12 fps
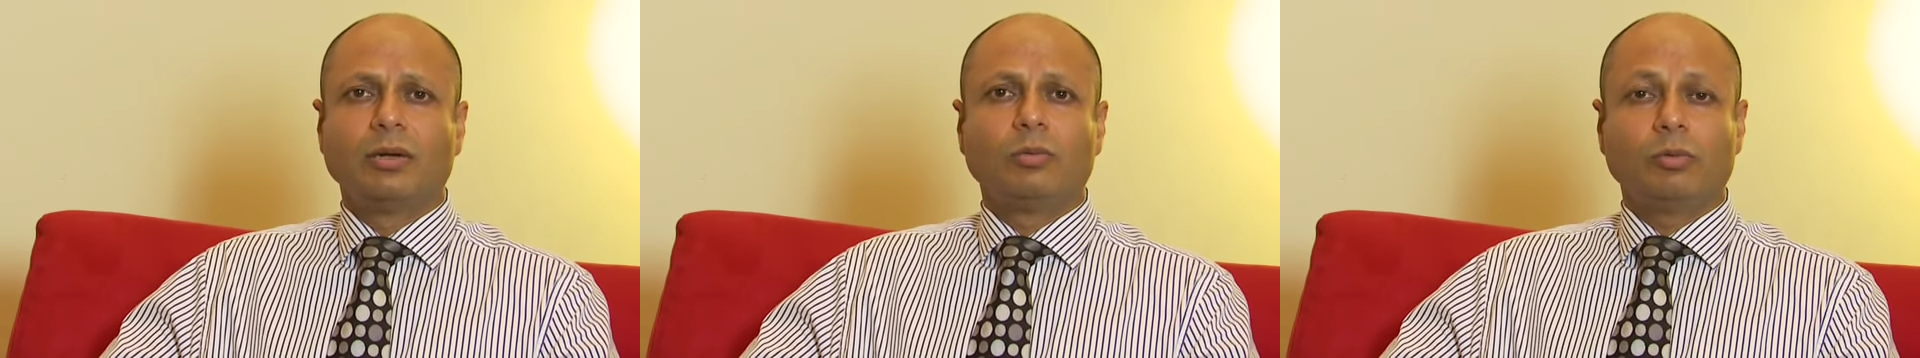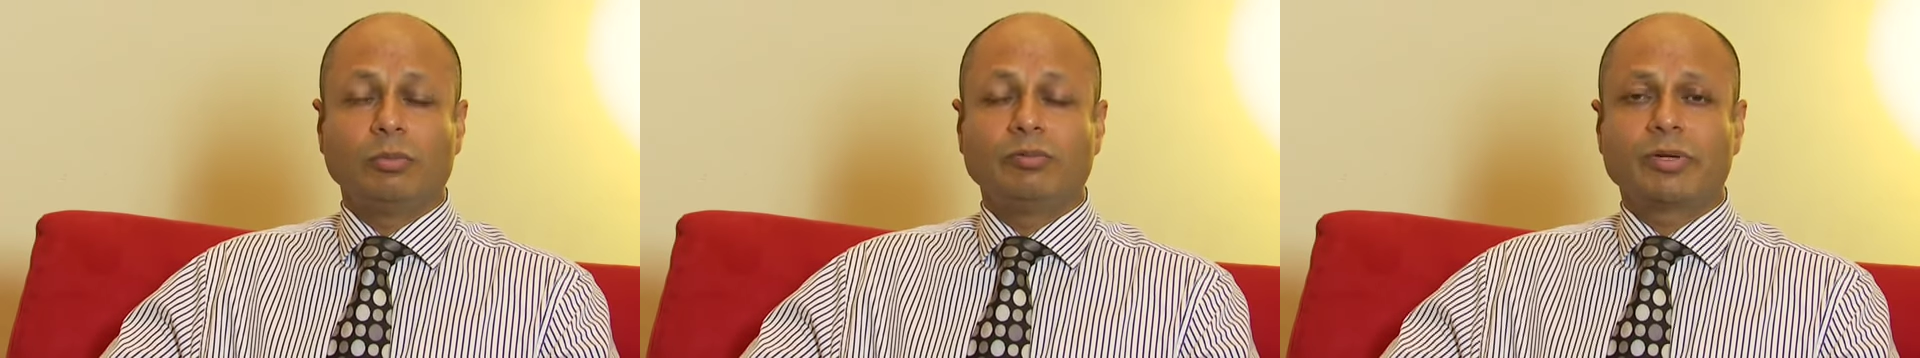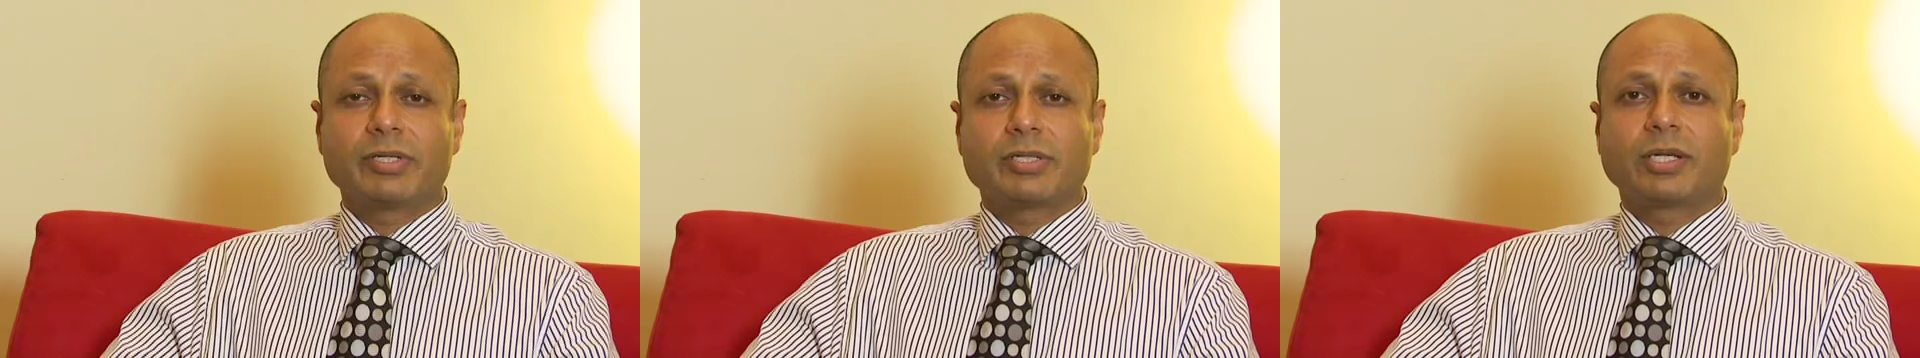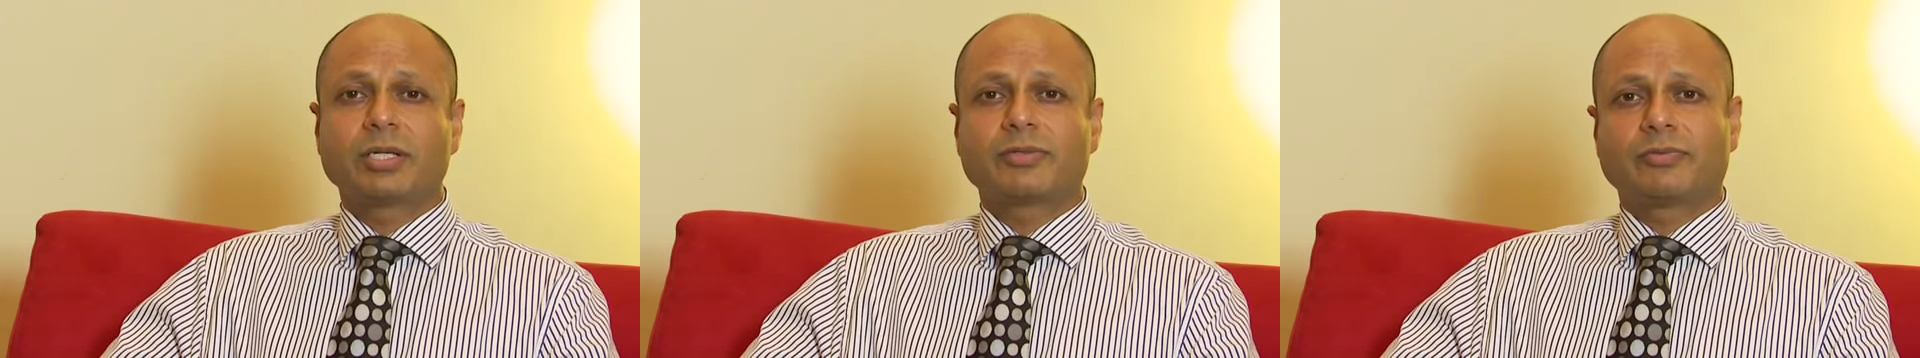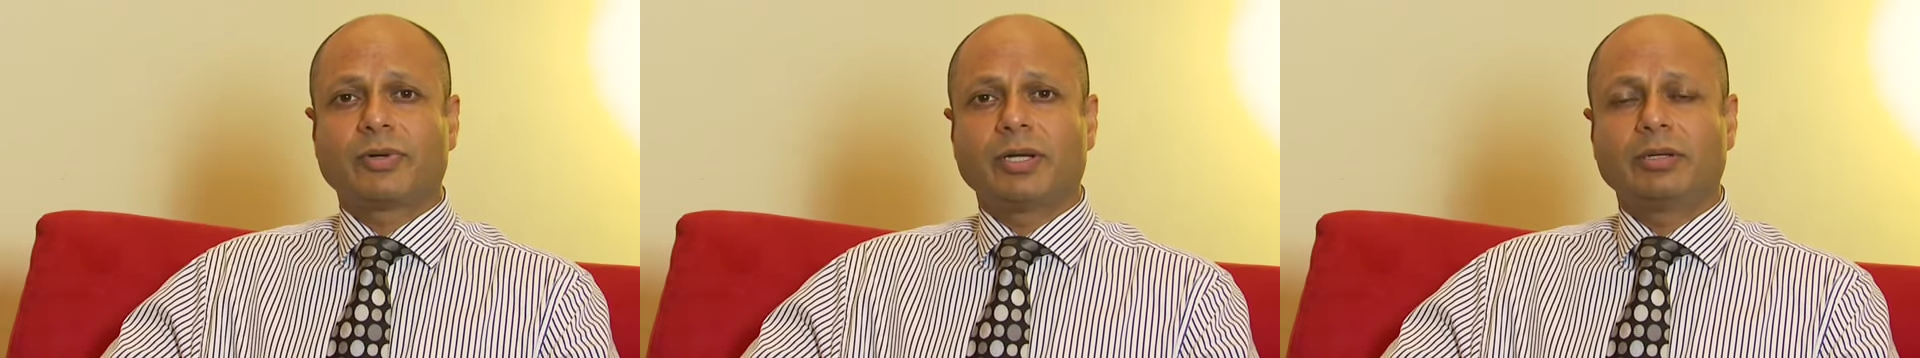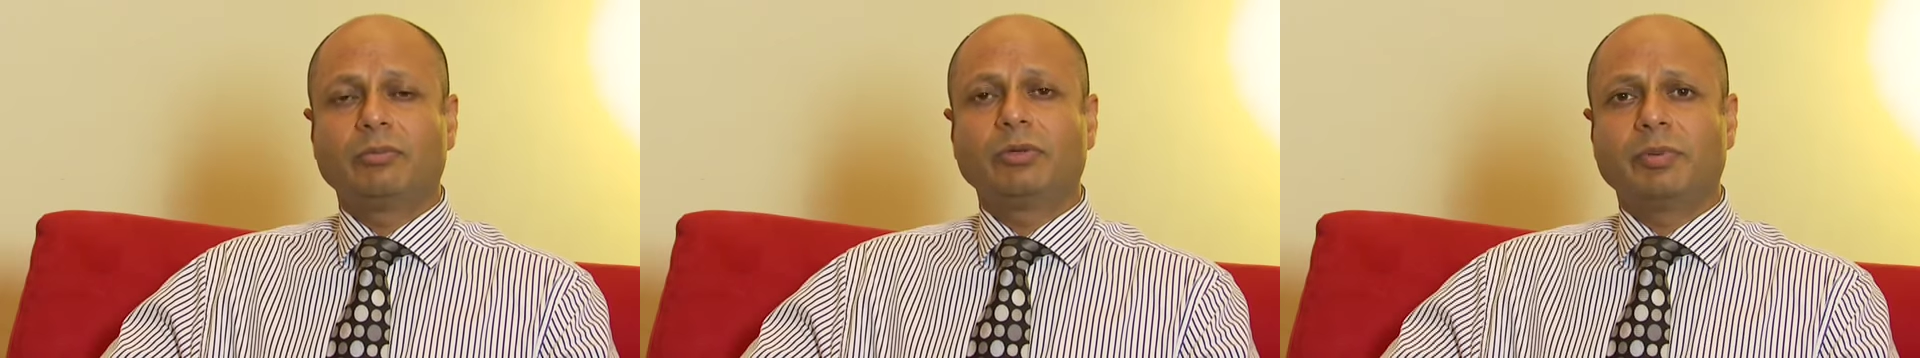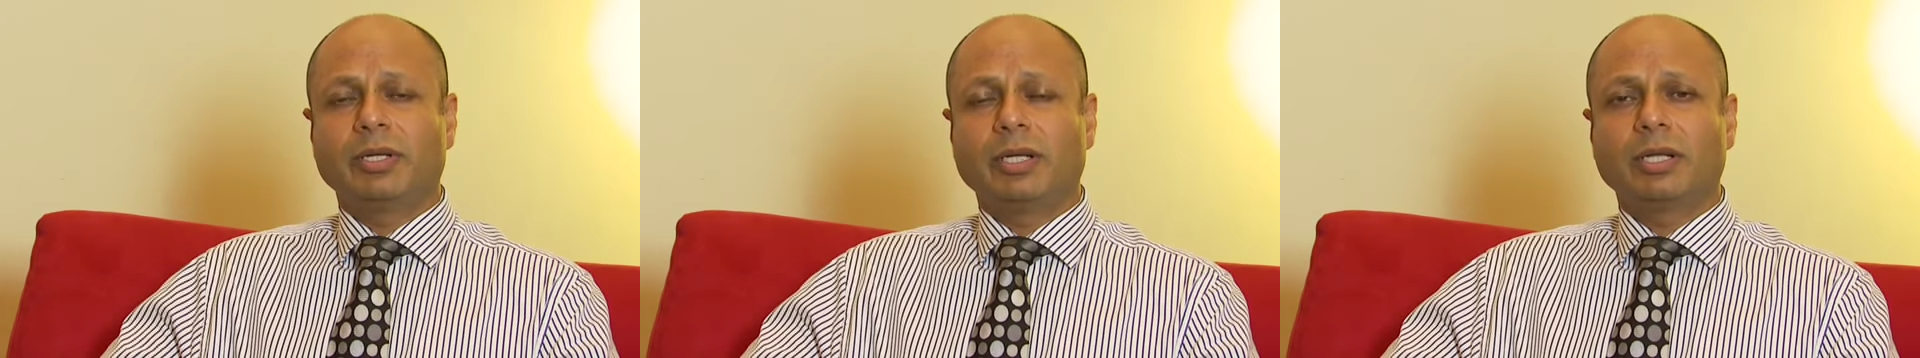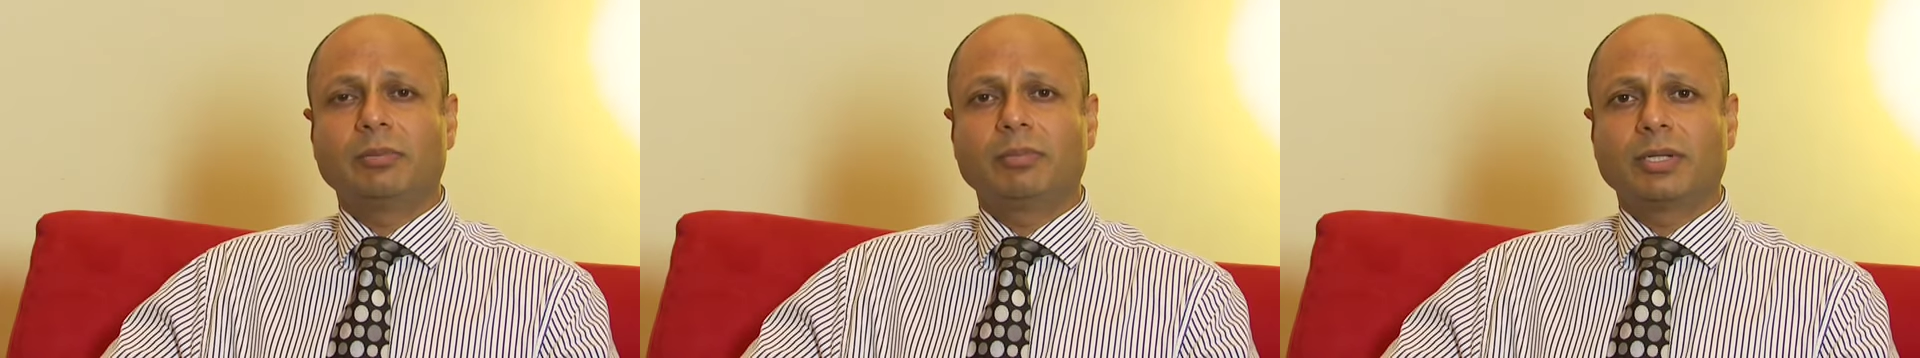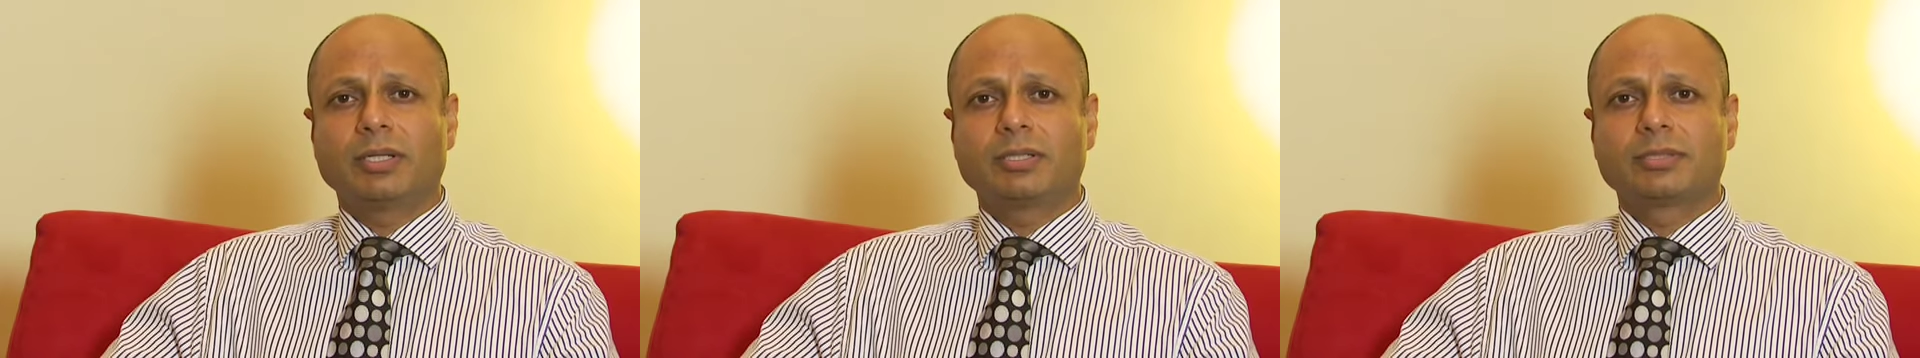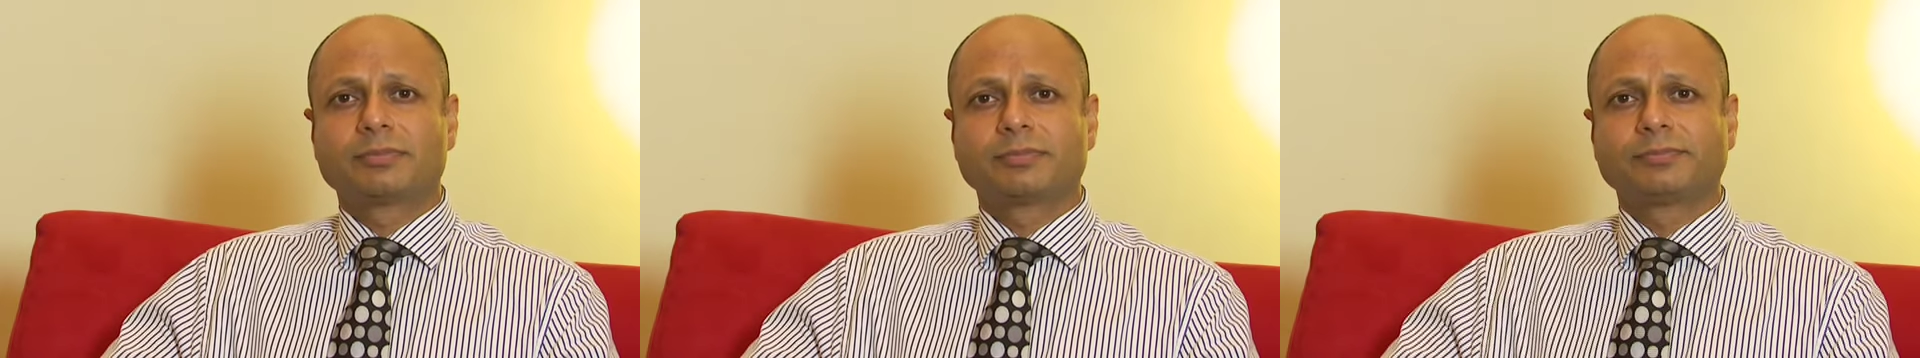will be very satisfied with penile implants.